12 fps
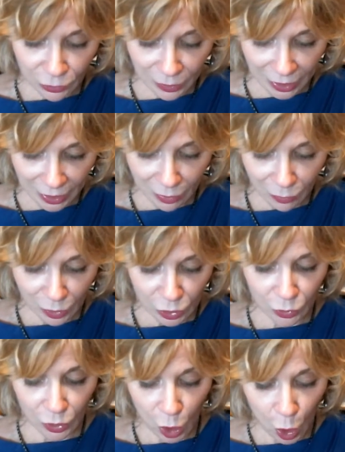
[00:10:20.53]
three,
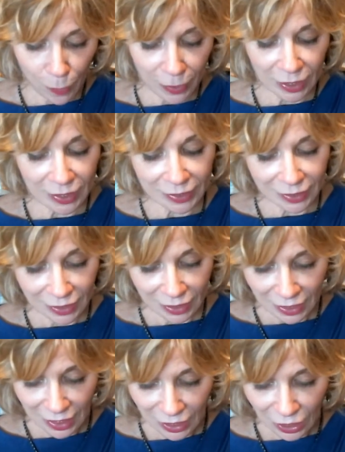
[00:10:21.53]
which were openness,
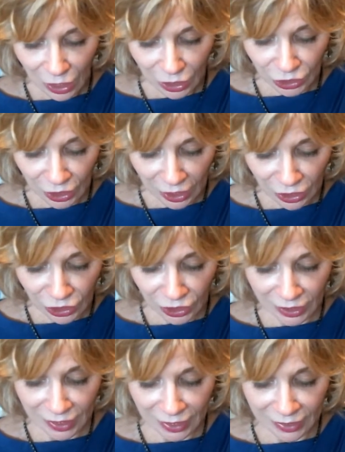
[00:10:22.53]

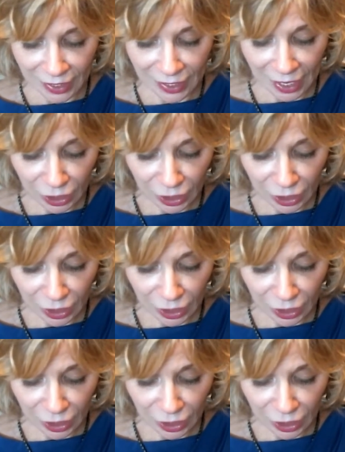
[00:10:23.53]
conscientiousness, and